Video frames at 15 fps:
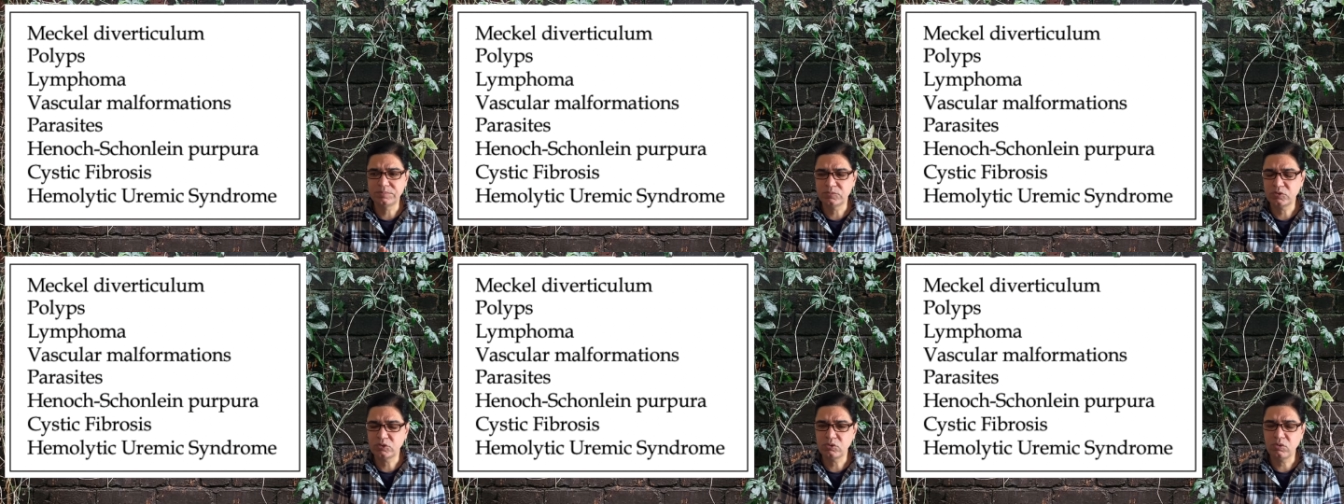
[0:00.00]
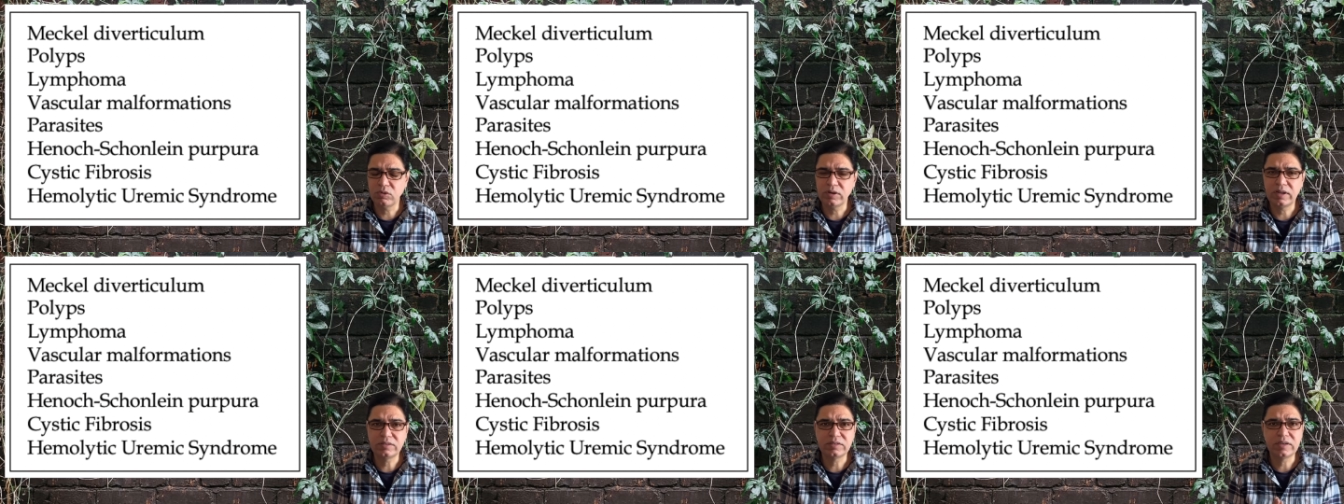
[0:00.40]
what you
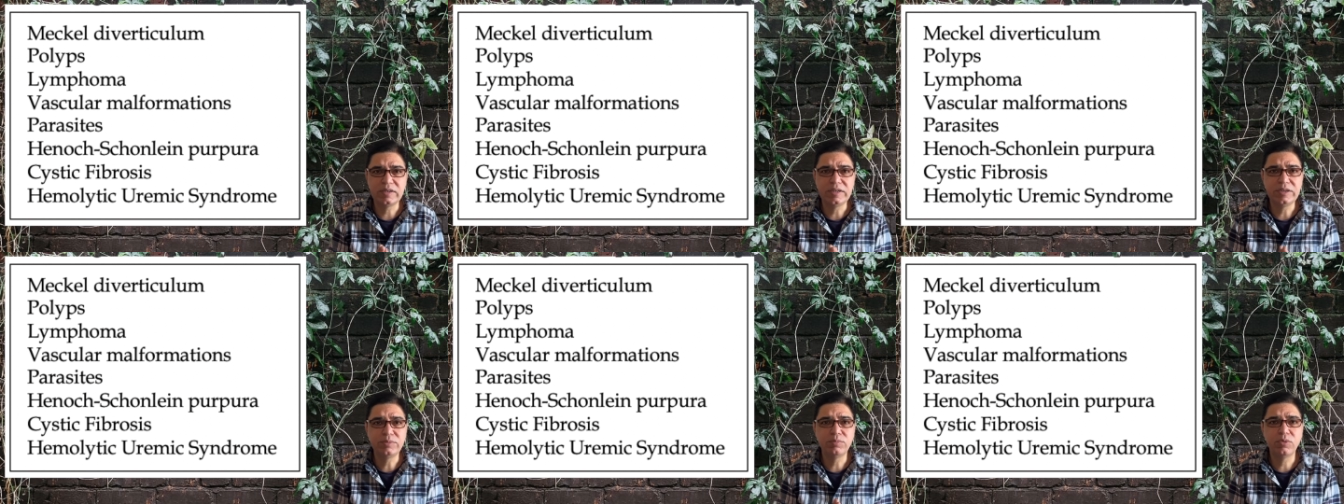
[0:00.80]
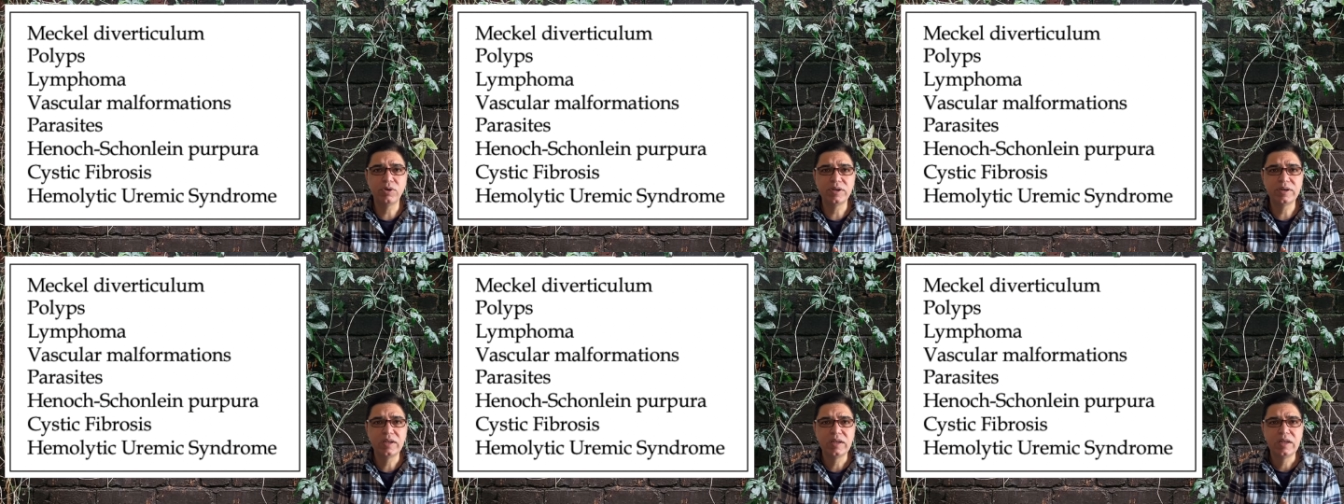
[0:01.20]
call as a lead
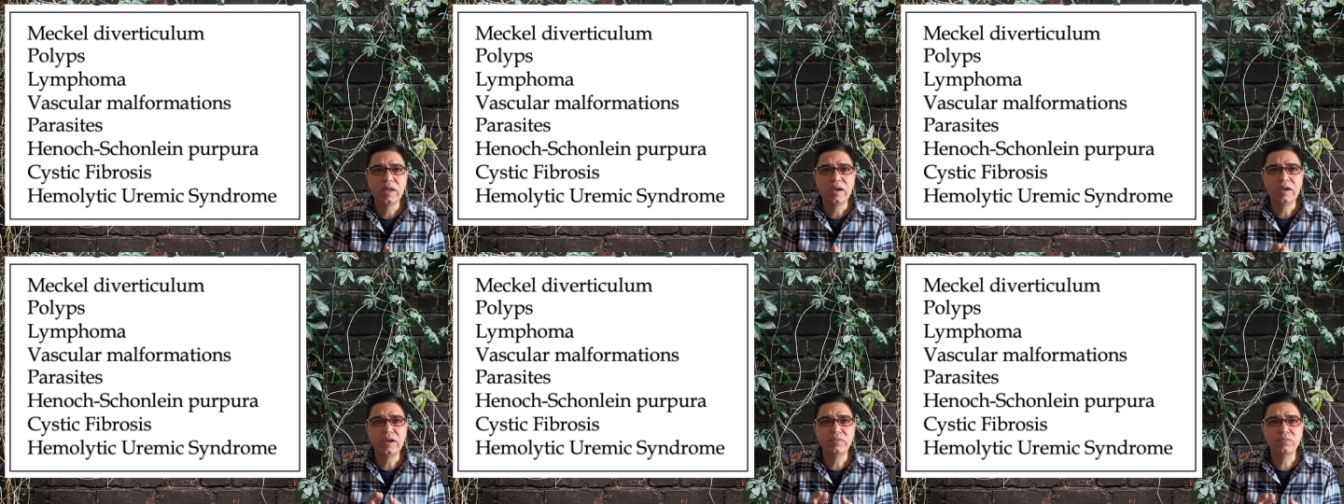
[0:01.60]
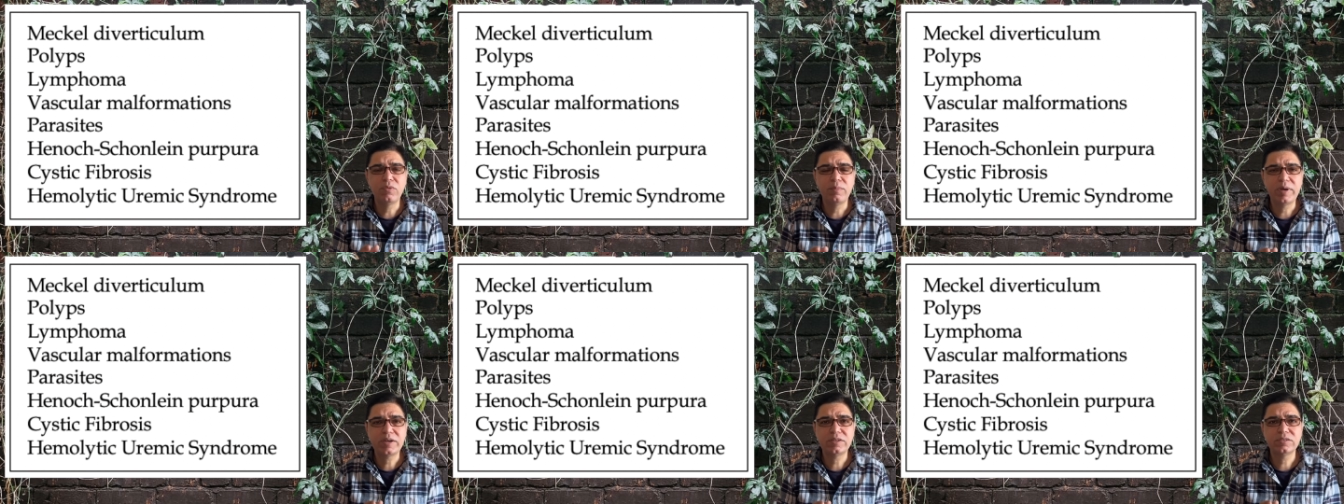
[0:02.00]
point.
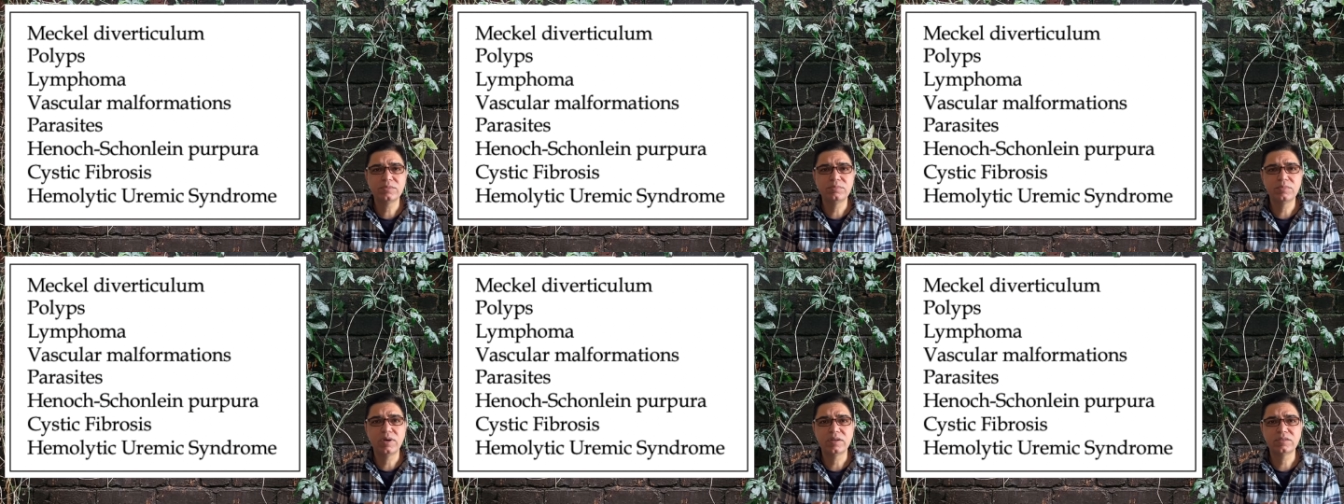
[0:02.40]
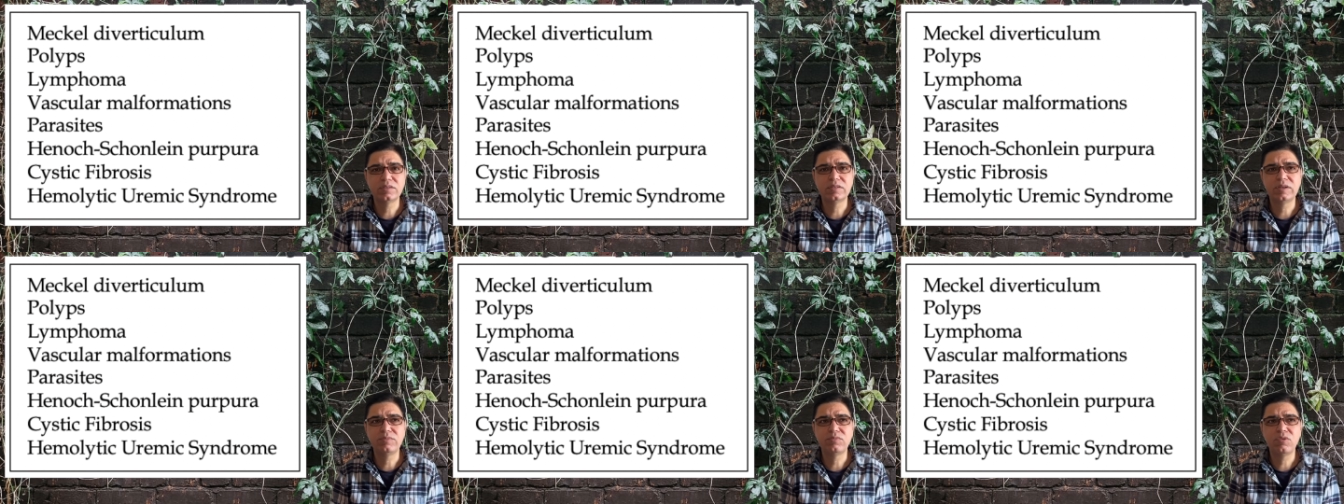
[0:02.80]
Lymphomatous
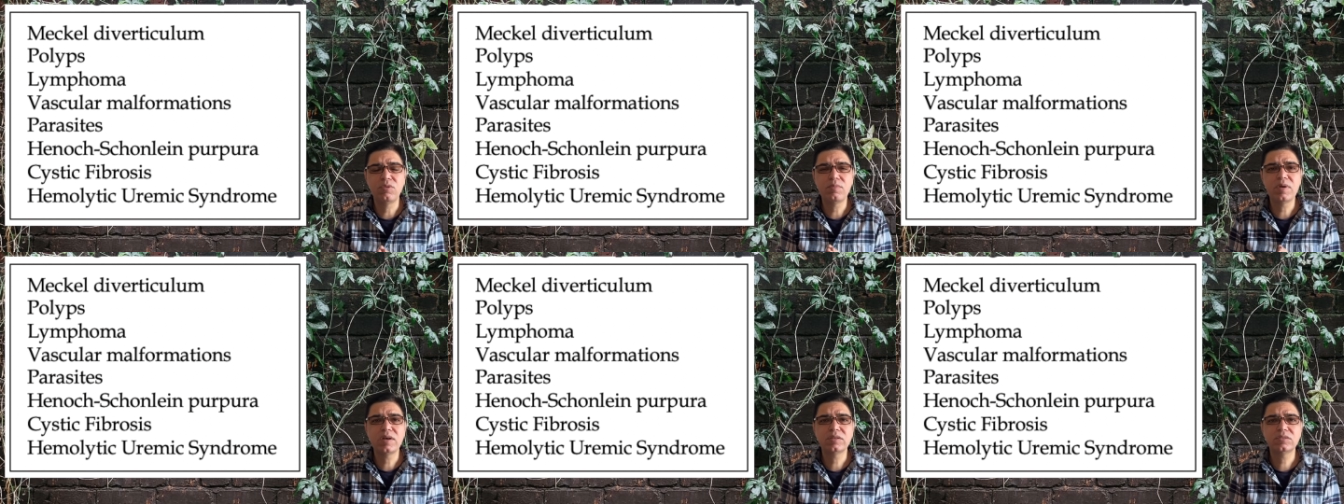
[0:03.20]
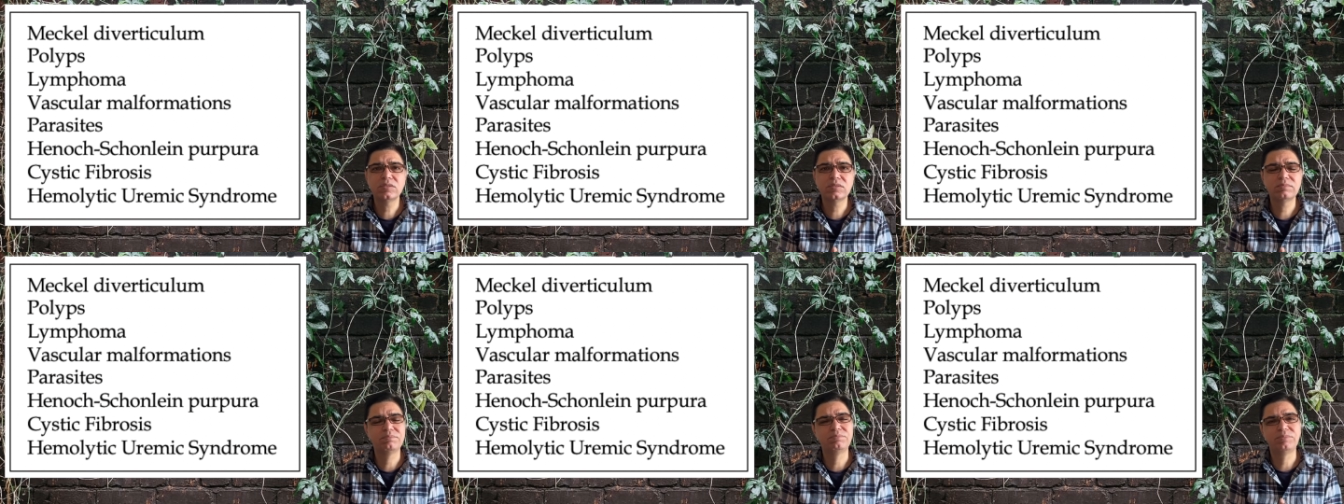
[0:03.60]
masses, lymphomas,